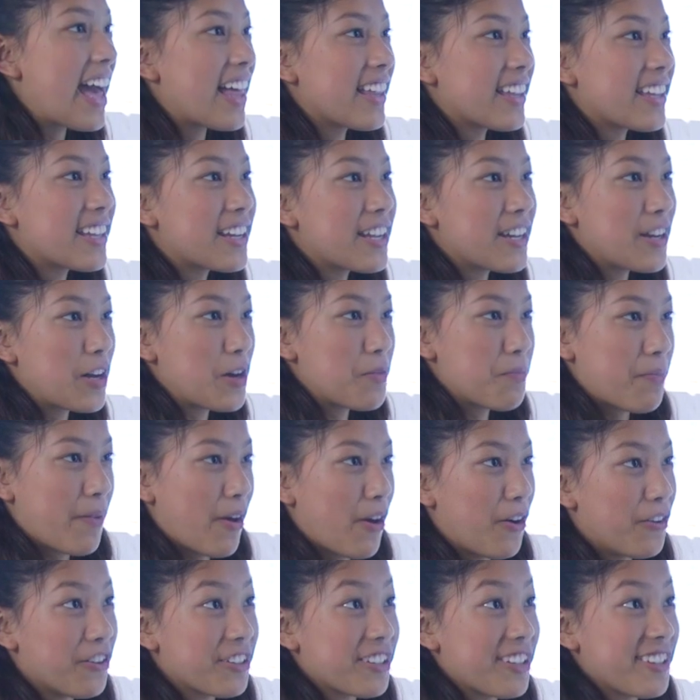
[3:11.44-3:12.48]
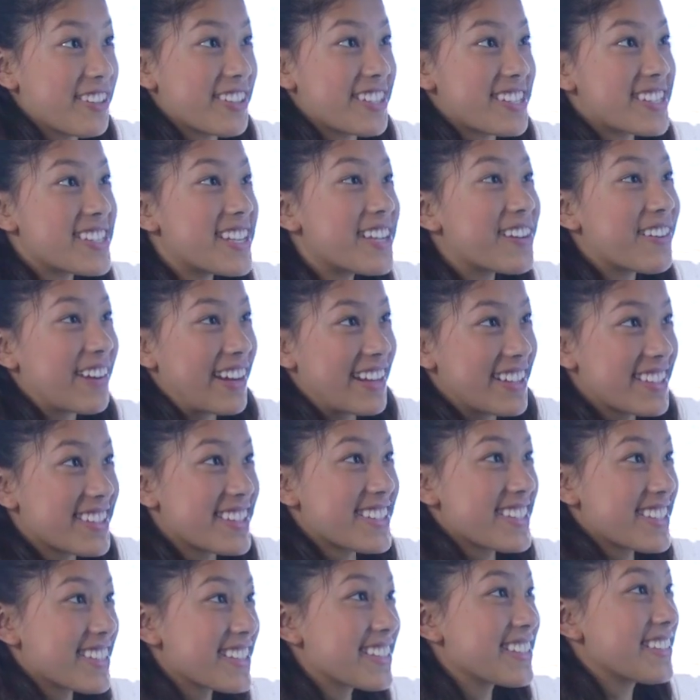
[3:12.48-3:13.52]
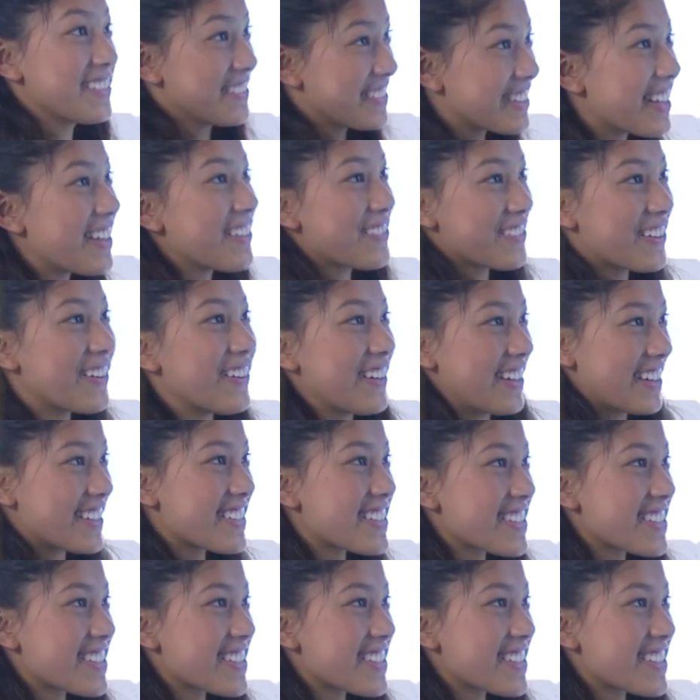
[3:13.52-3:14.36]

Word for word: Ellen and Oprah hold all the secrets. Yes. Of course. It's